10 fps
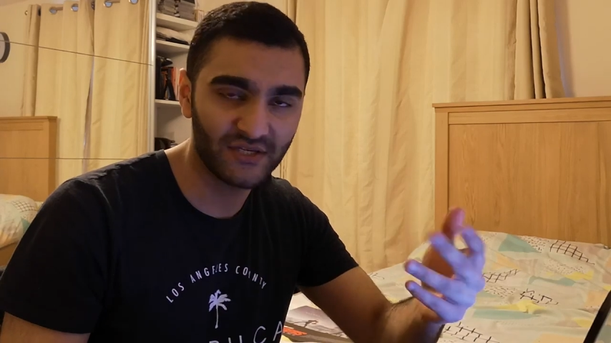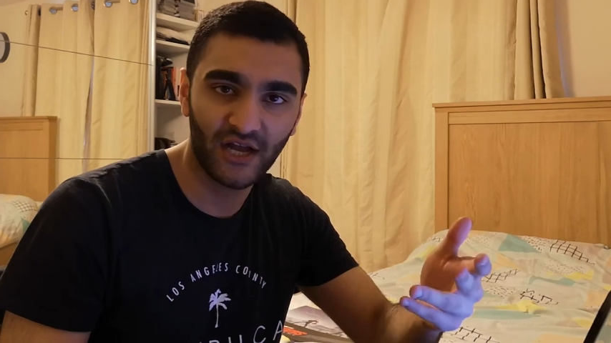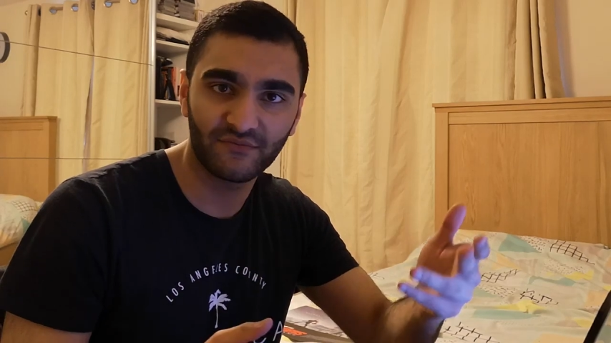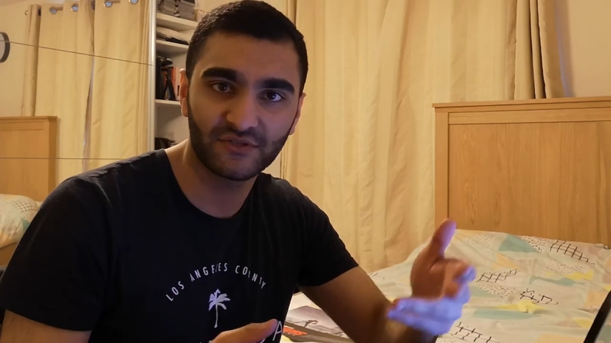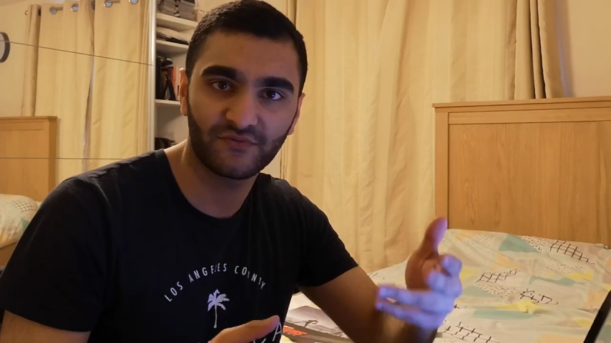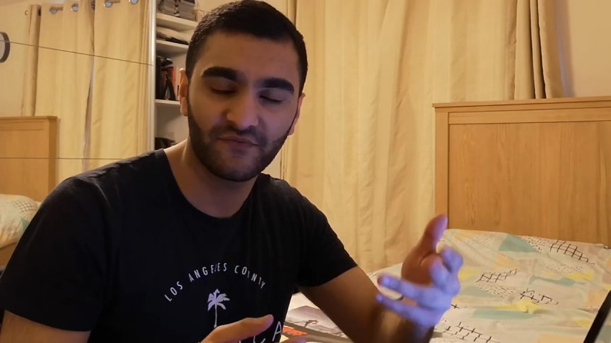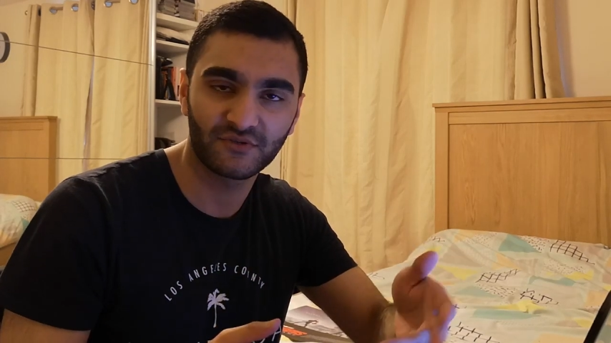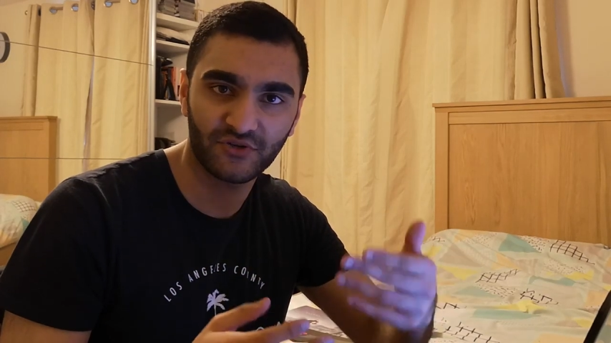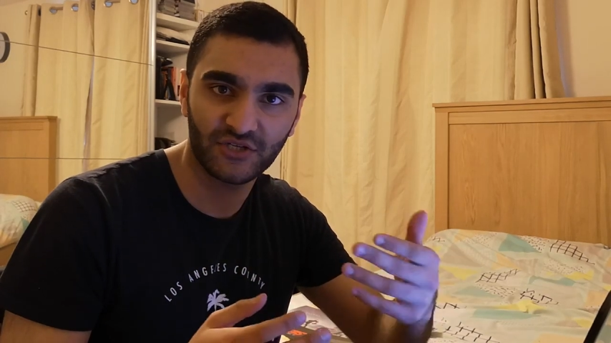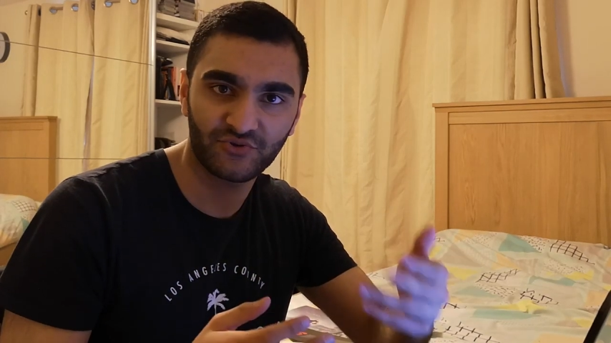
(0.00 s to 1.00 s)
the guy from
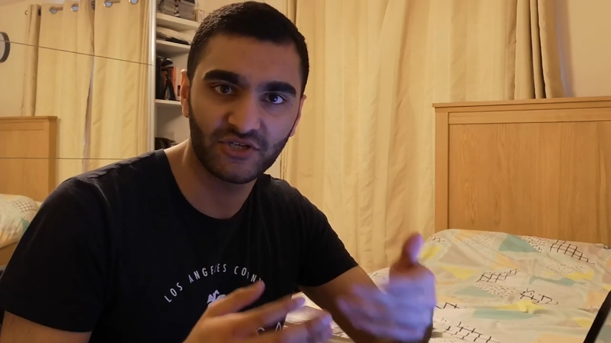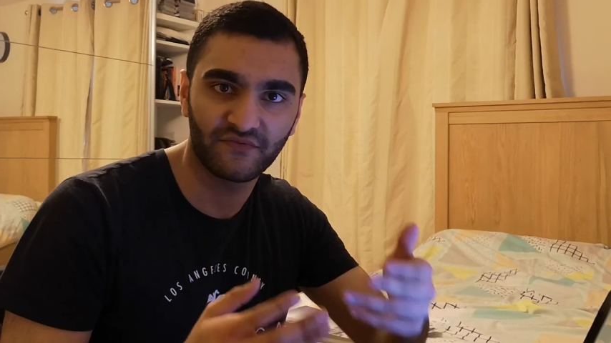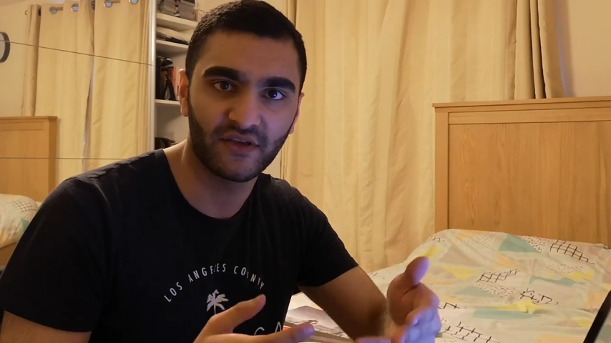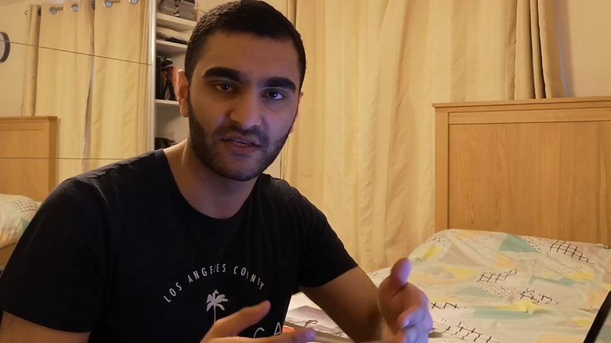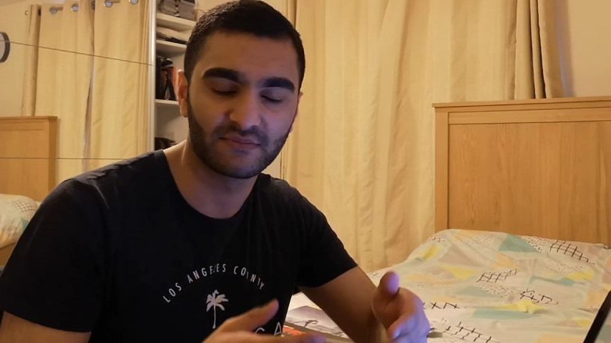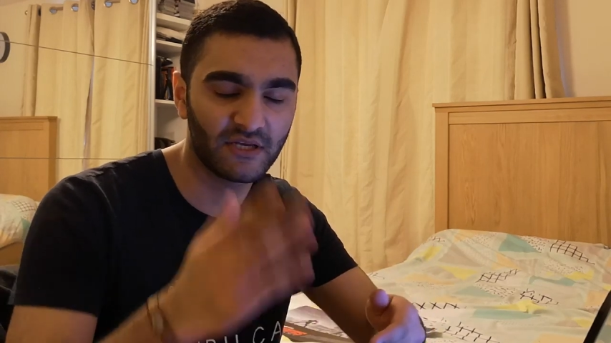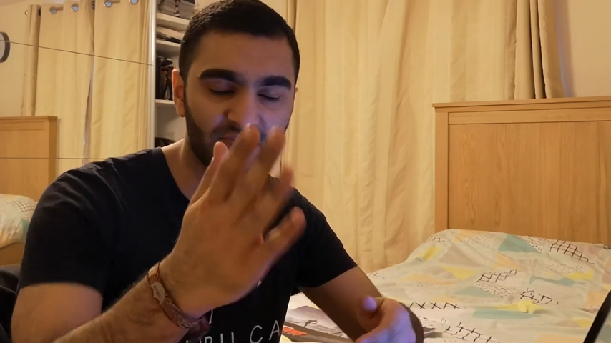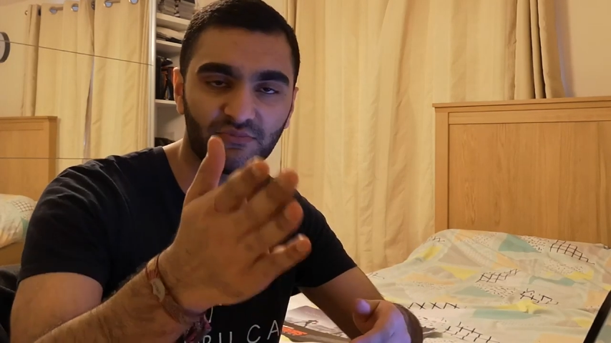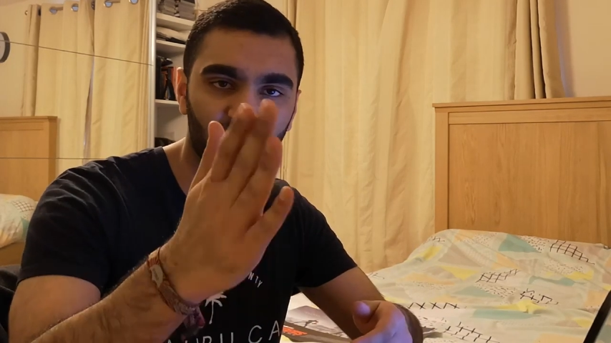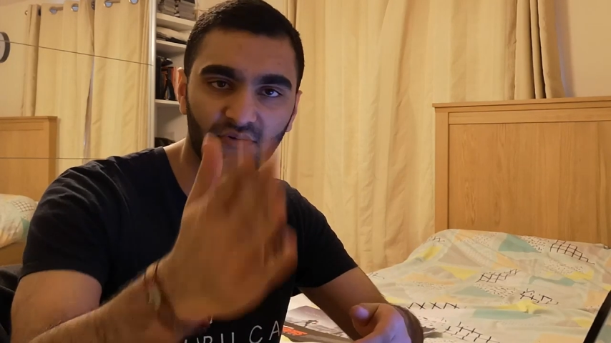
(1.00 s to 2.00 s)
Stranger Things? Please
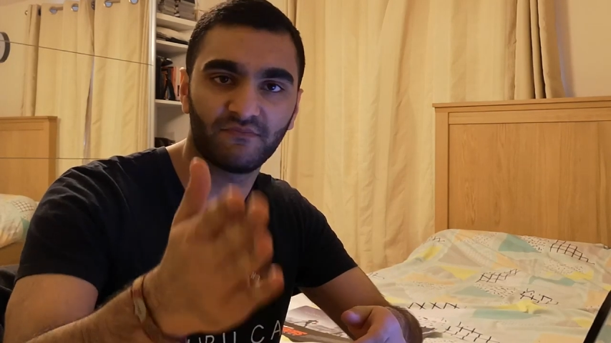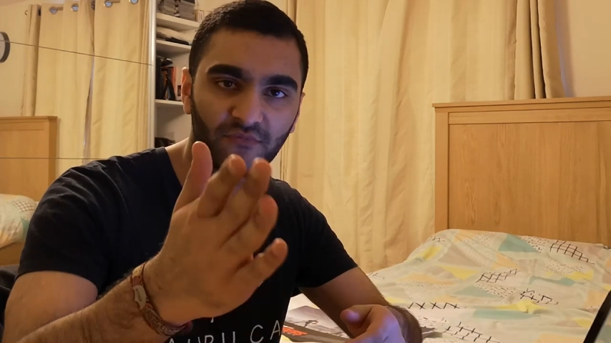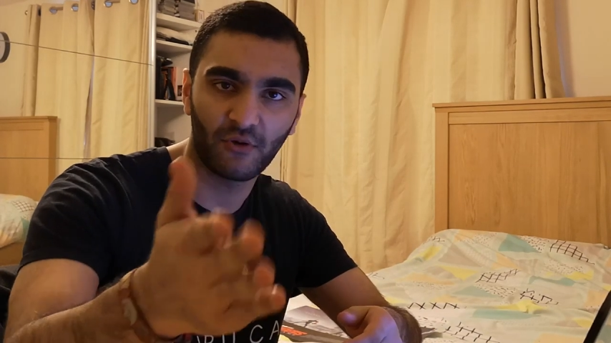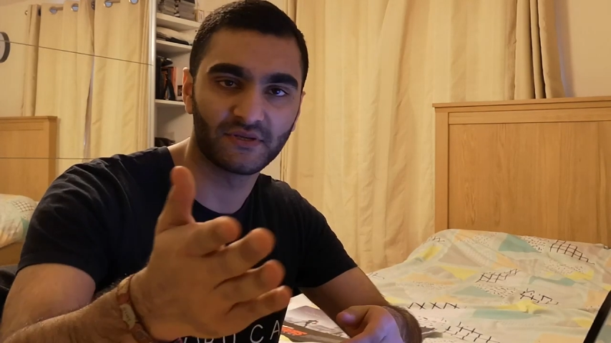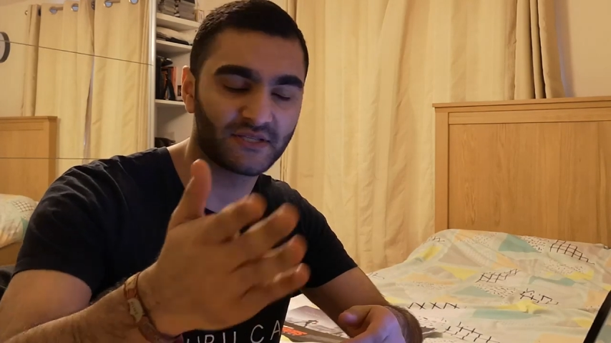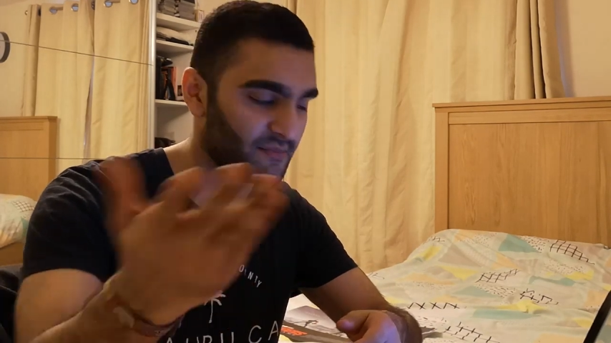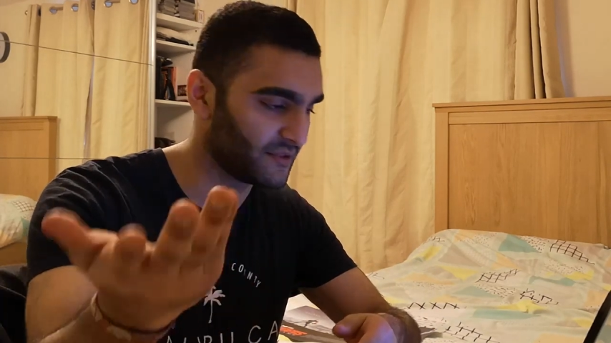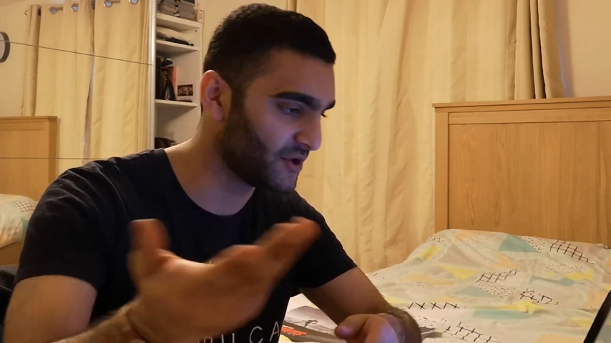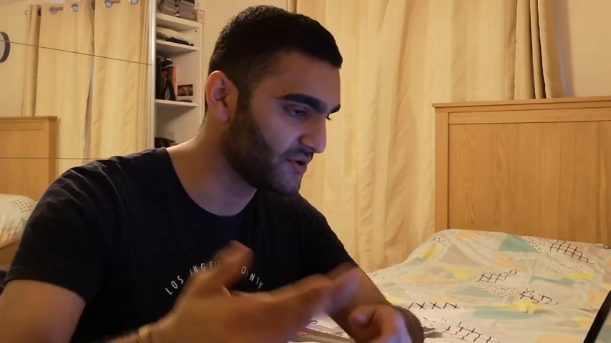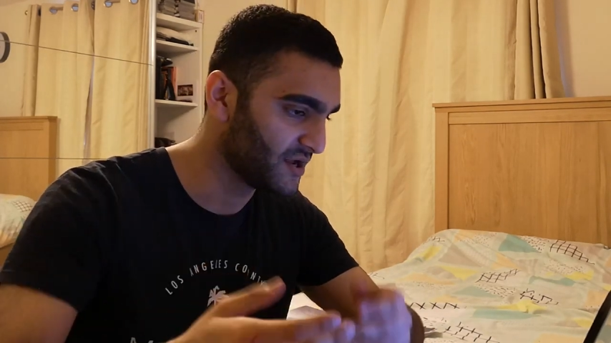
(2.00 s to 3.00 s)
put the comments down
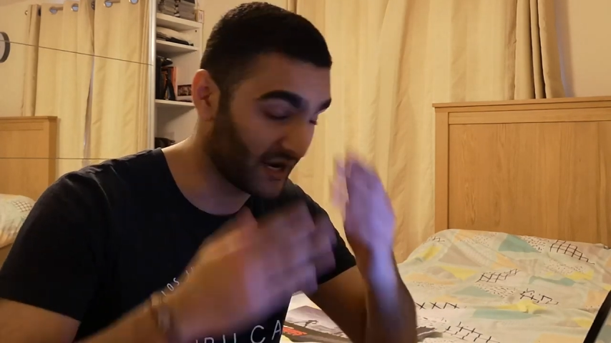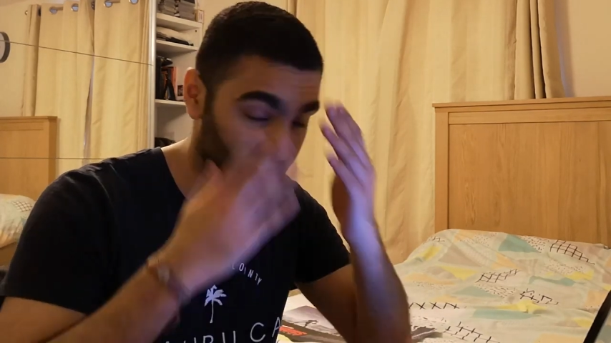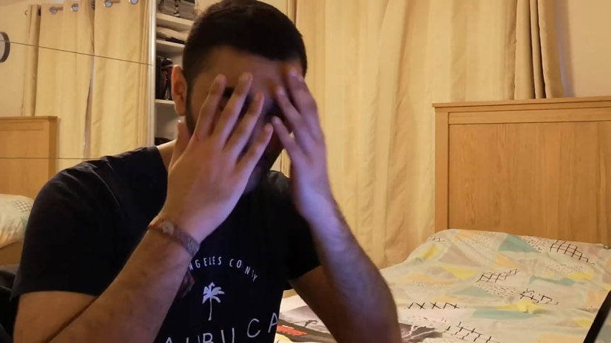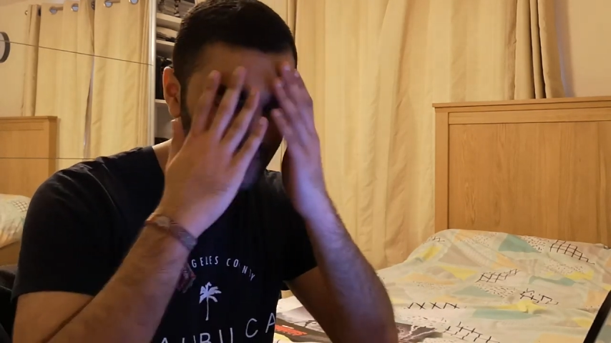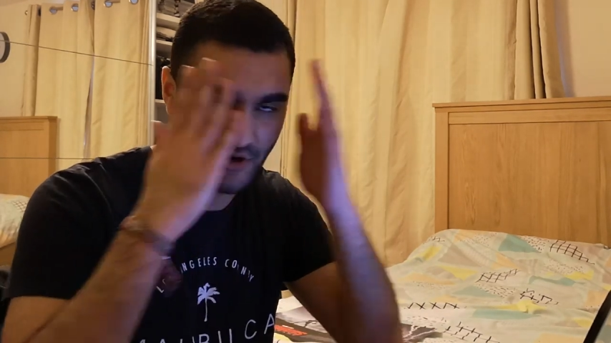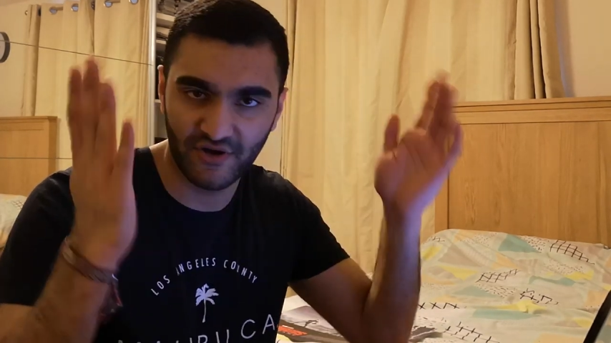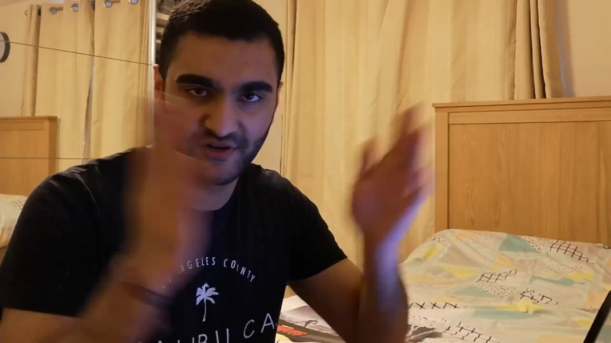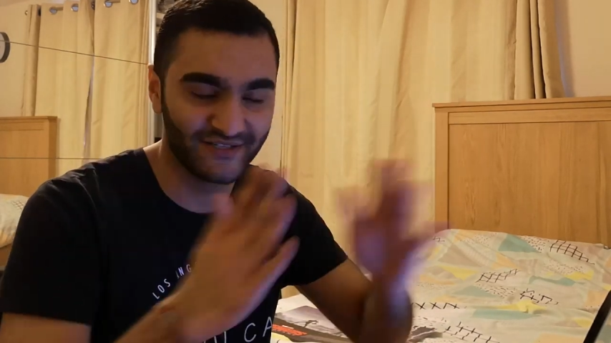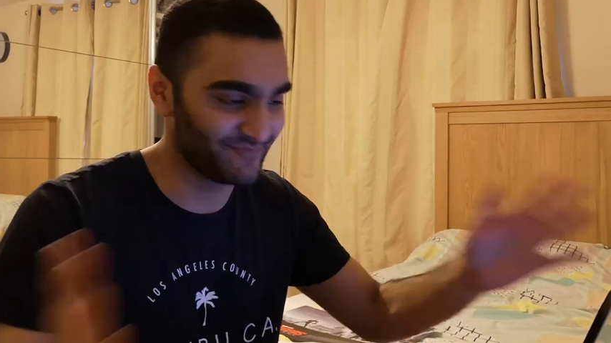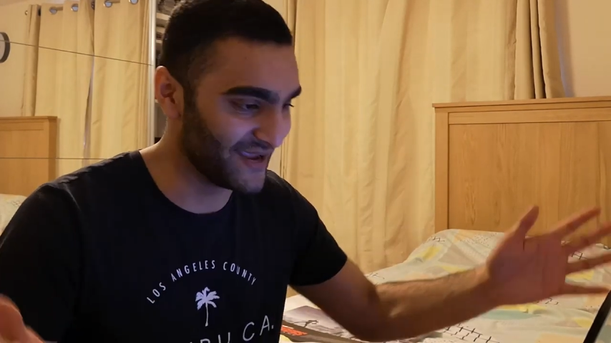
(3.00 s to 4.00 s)
below. I don't know any
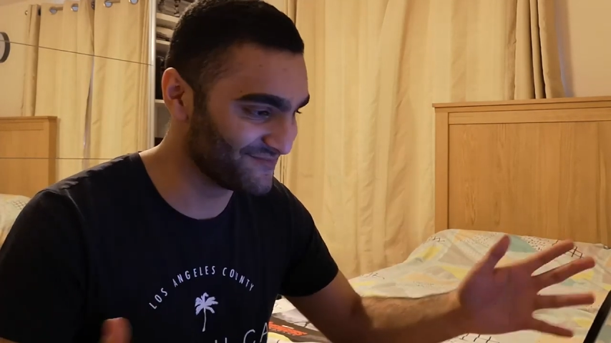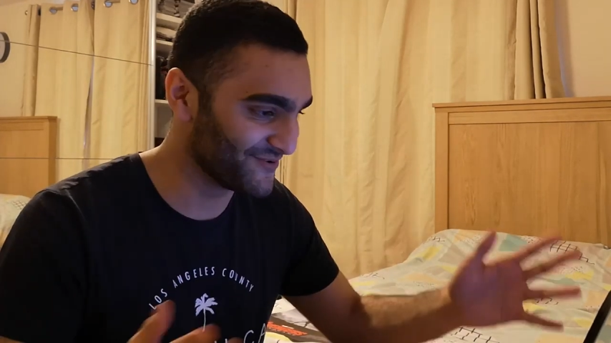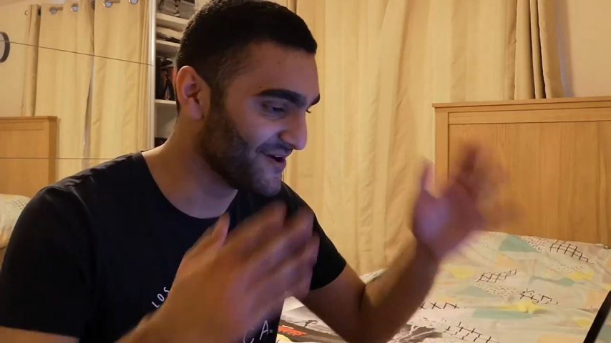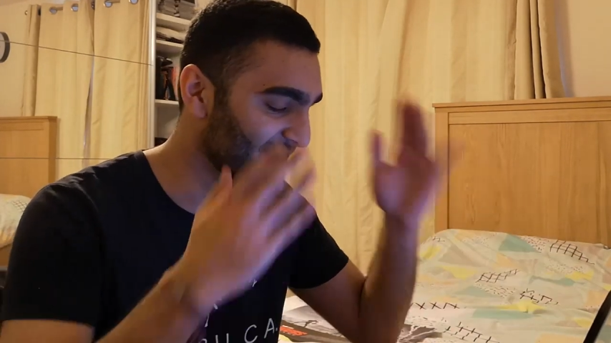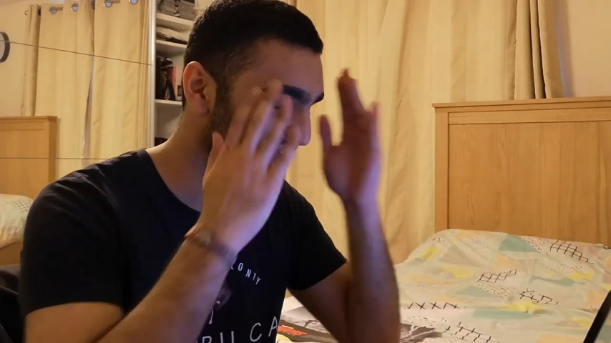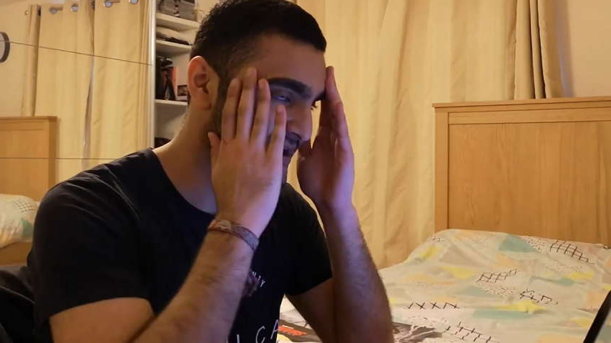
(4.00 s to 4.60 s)
of these people.